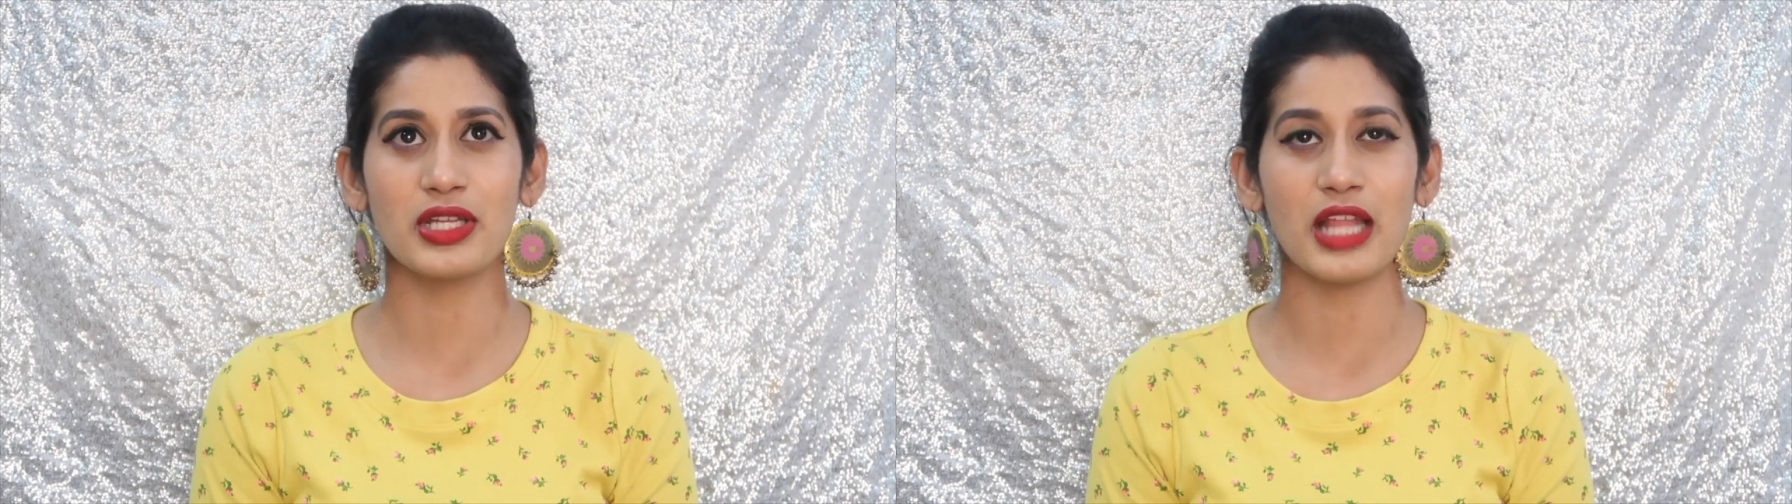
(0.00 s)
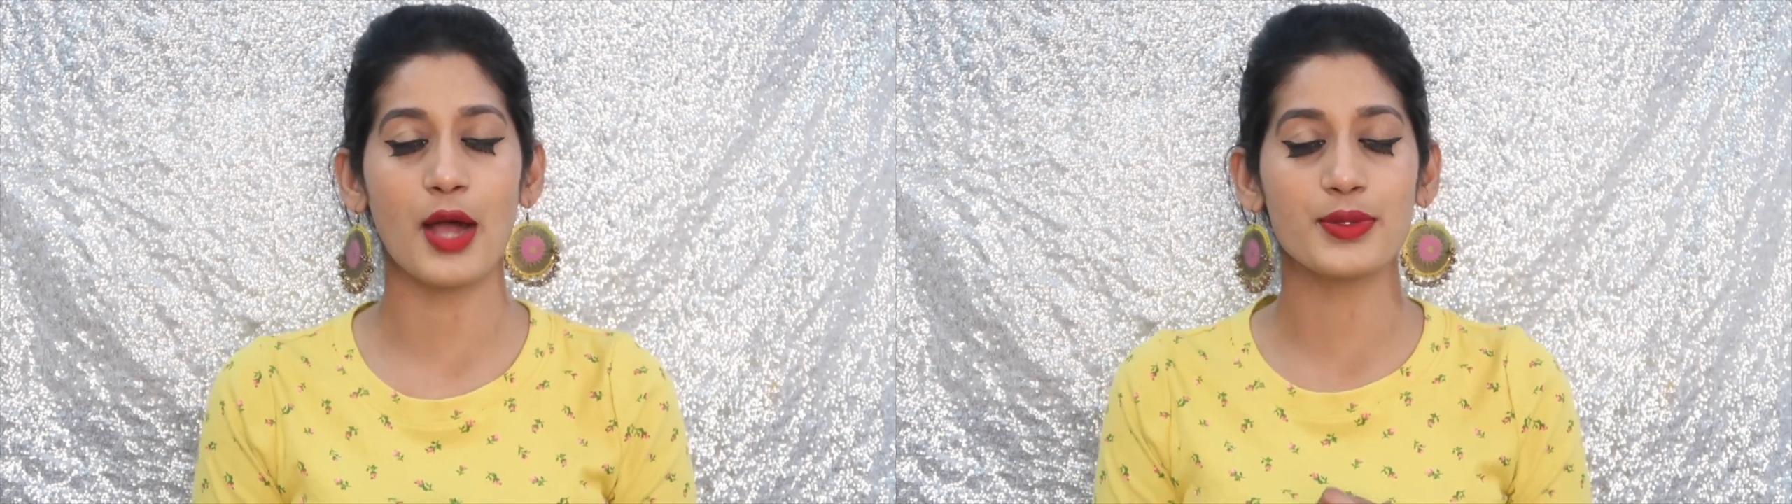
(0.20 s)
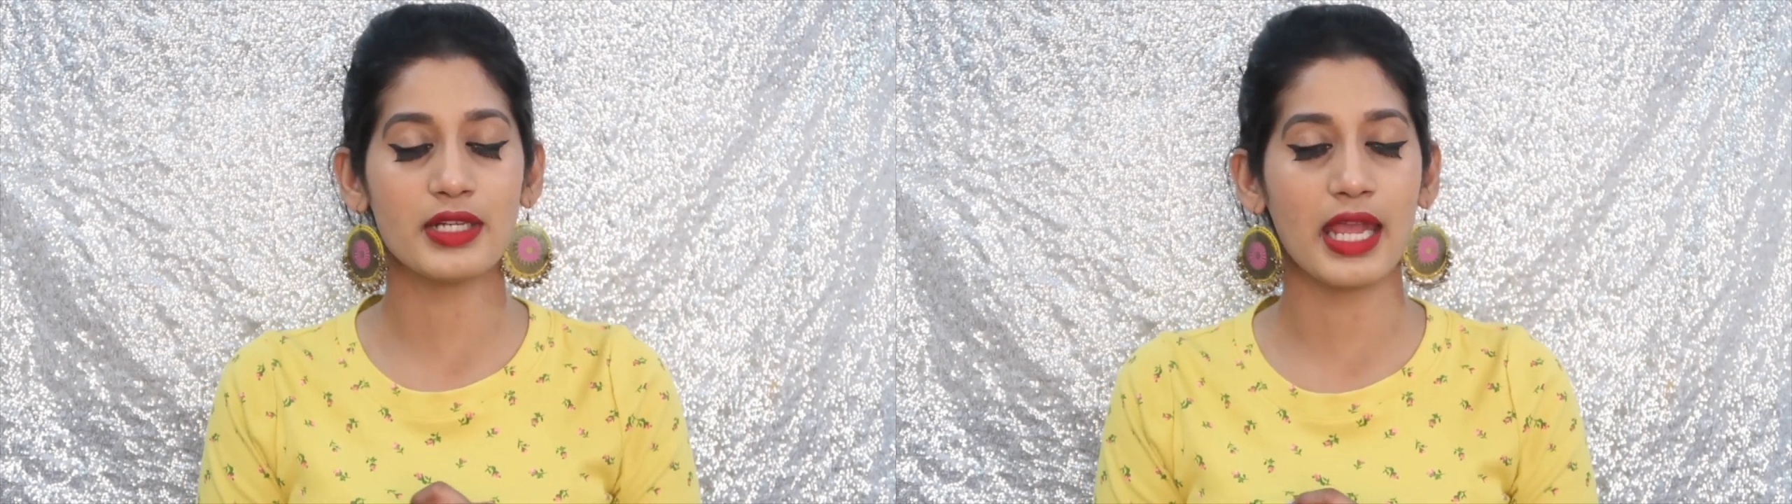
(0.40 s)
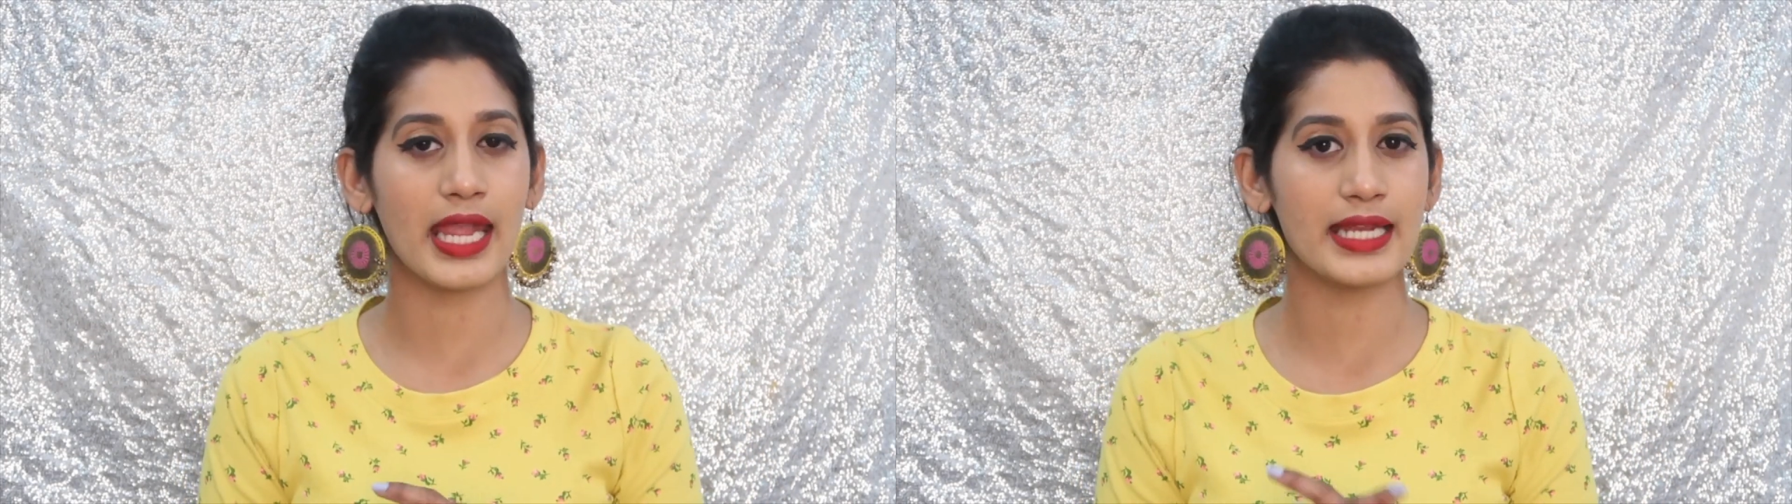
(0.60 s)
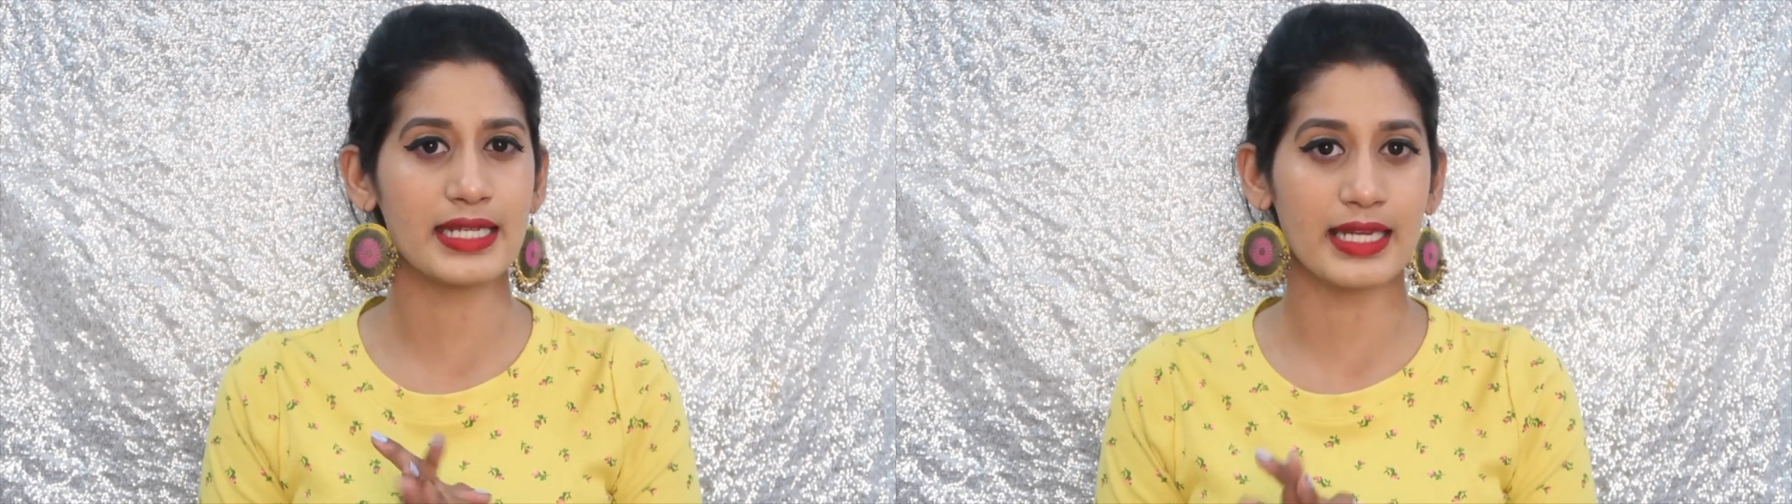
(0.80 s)

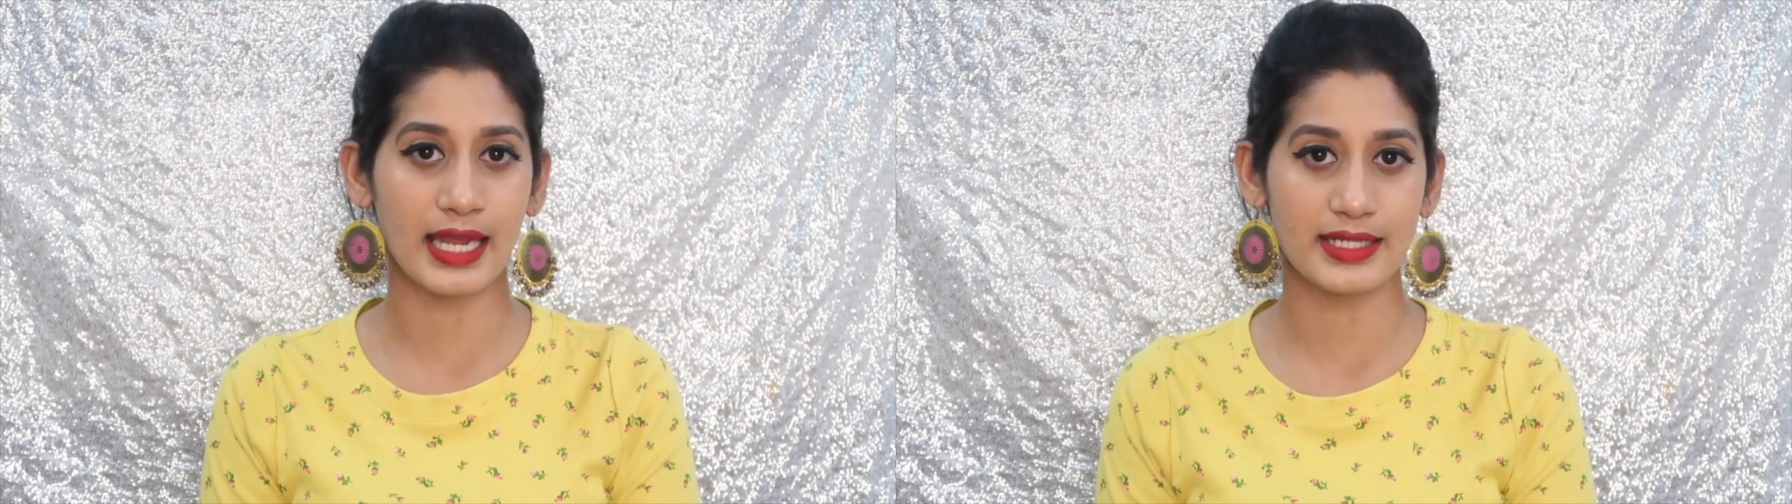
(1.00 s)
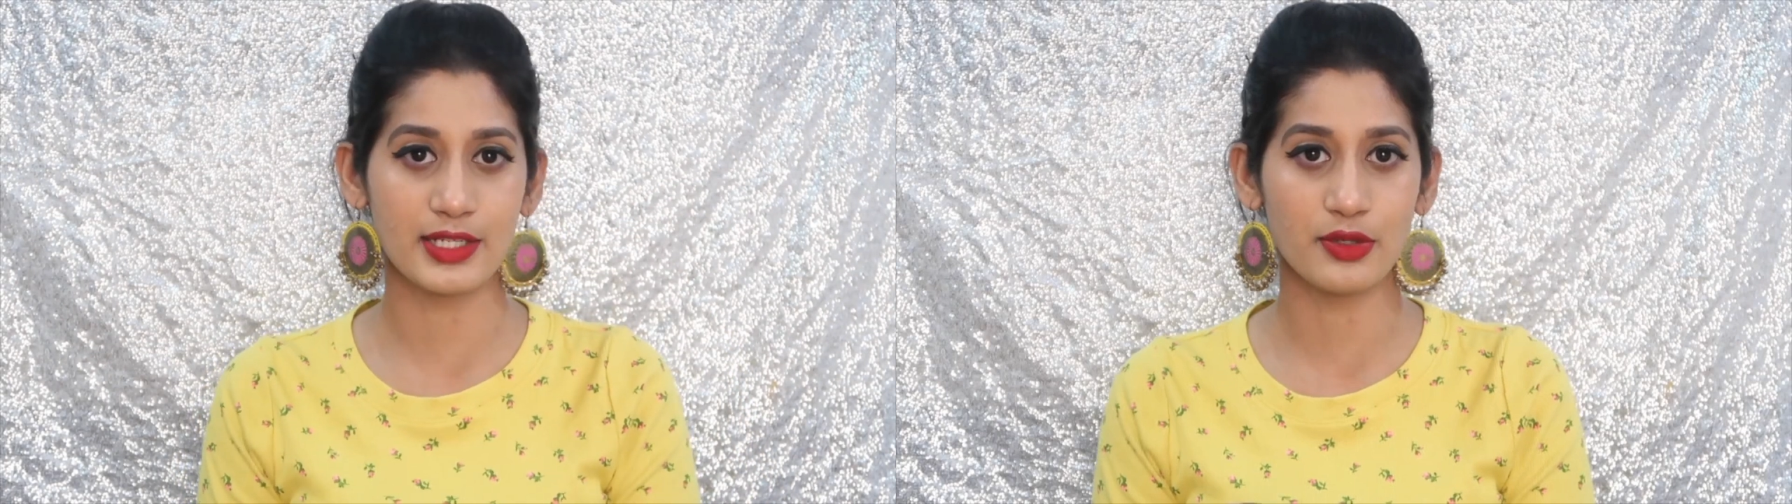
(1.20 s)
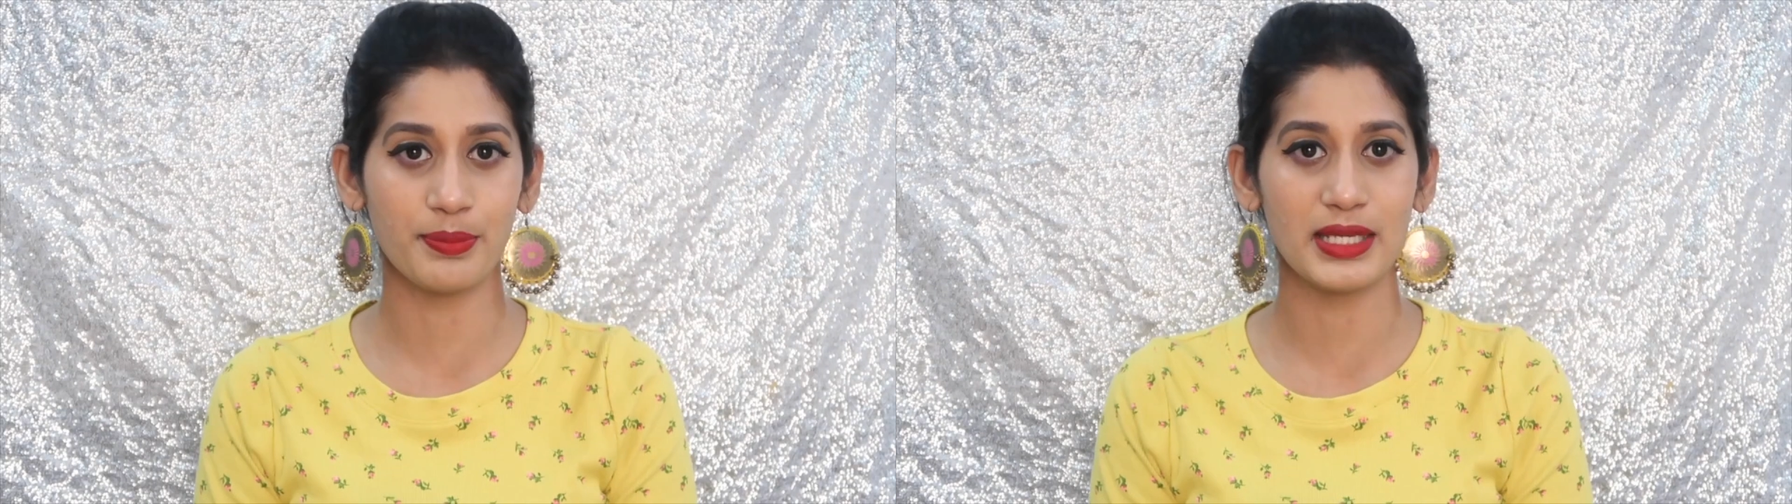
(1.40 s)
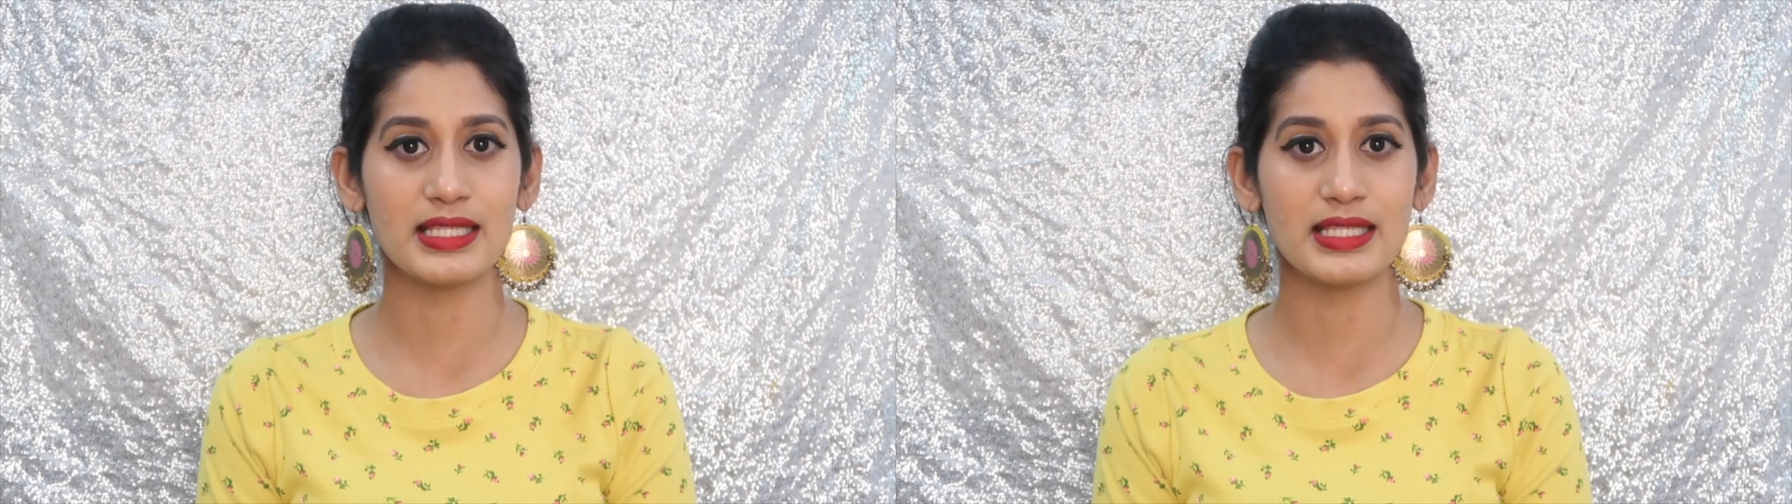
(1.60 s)
3,890 rupees,